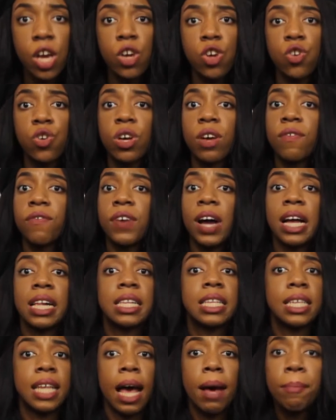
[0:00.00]
You can find
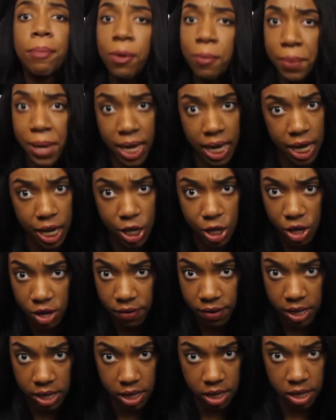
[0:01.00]
sample making
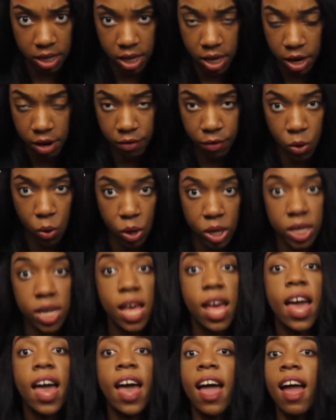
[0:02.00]
services there, of course.
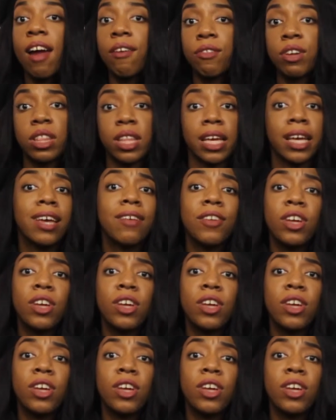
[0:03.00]
Everything.